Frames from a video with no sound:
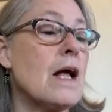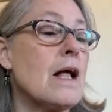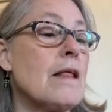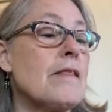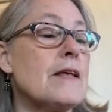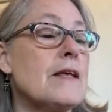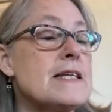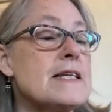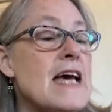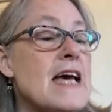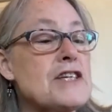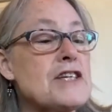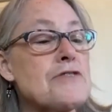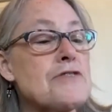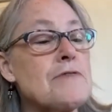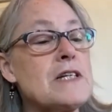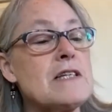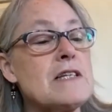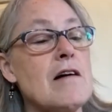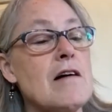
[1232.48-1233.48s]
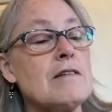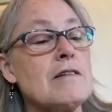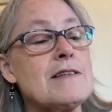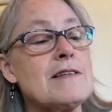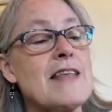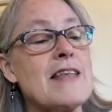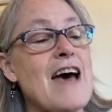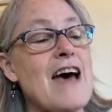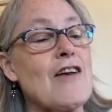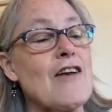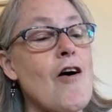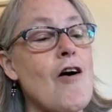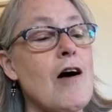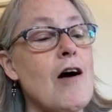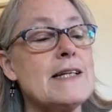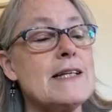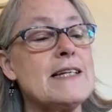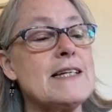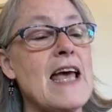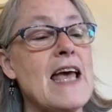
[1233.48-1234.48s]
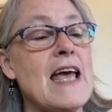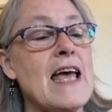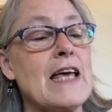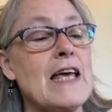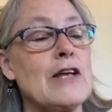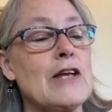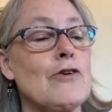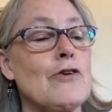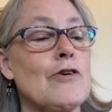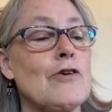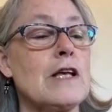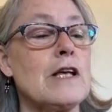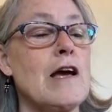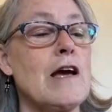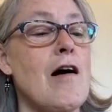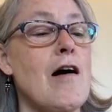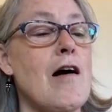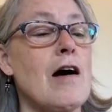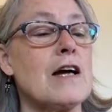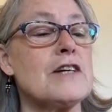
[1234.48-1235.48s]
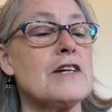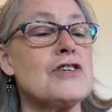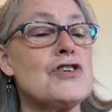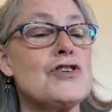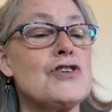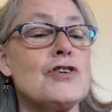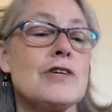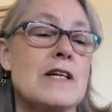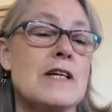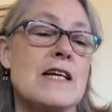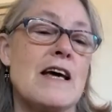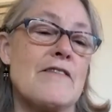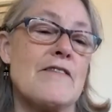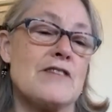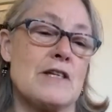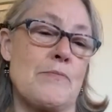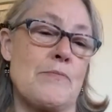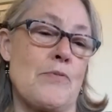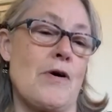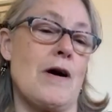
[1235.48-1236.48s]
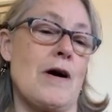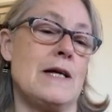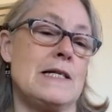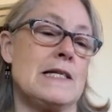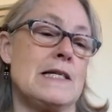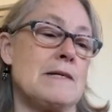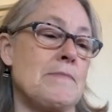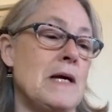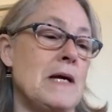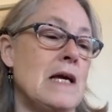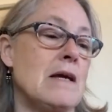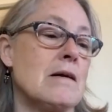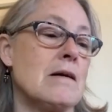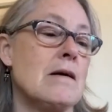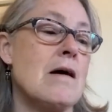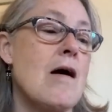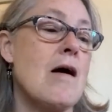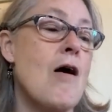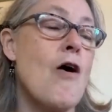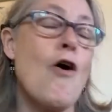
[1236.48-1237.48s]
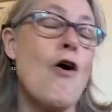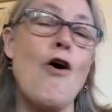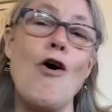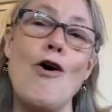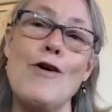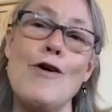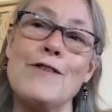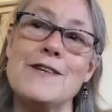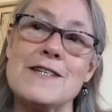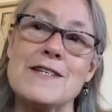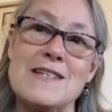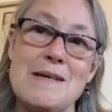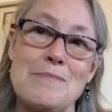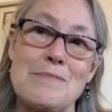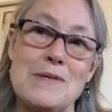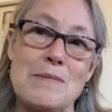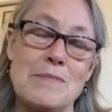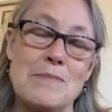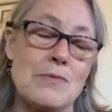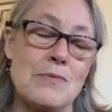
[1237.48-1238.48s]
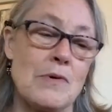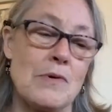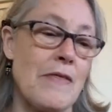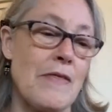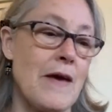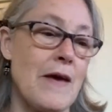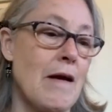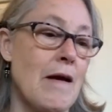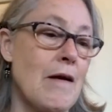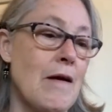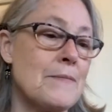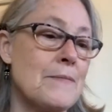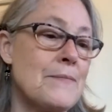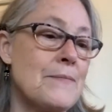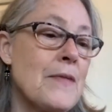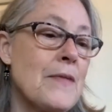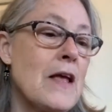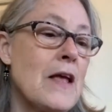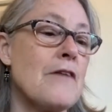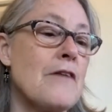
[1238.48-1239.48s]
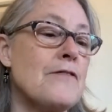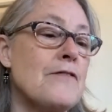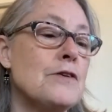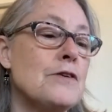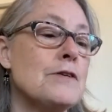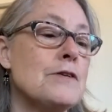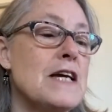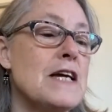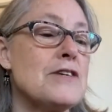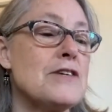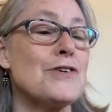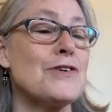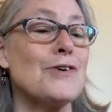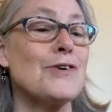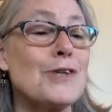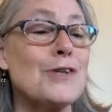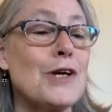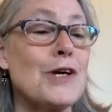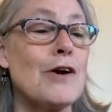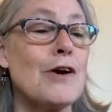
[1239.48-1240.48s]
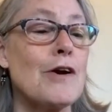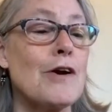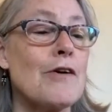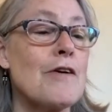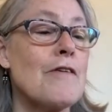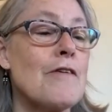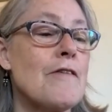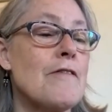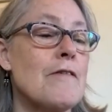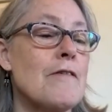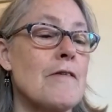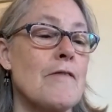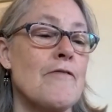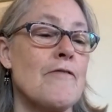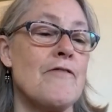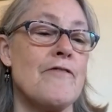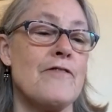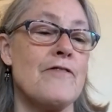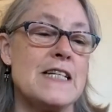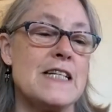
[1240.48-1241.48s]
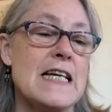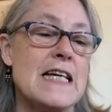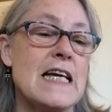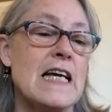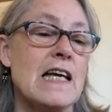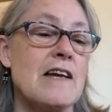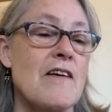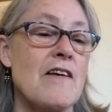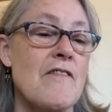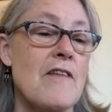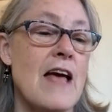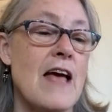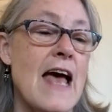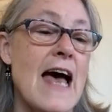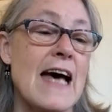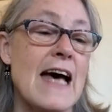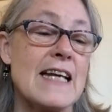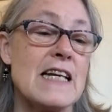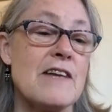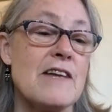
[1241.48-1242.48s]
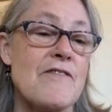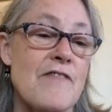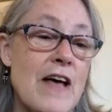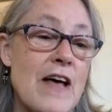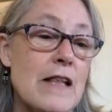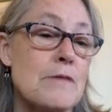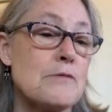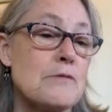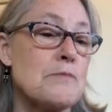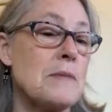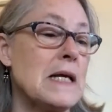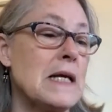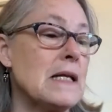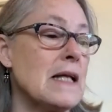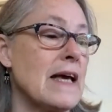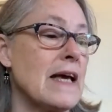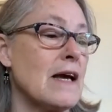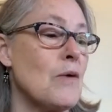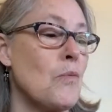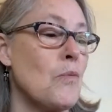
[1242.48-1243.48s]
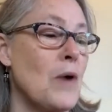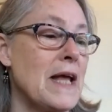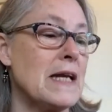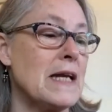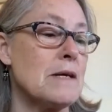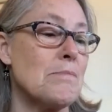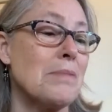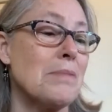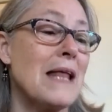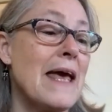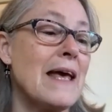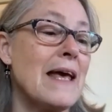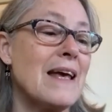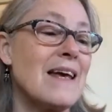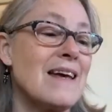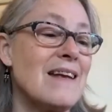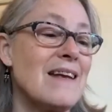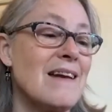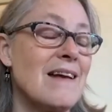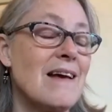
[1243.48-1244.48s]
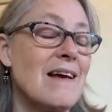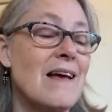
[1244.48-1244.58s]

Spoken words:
The test results that hot day in early August shouldn't have surprised me. All the symptoms were there. A few days earlier, fatigue had enveloped me like a weighted blanket.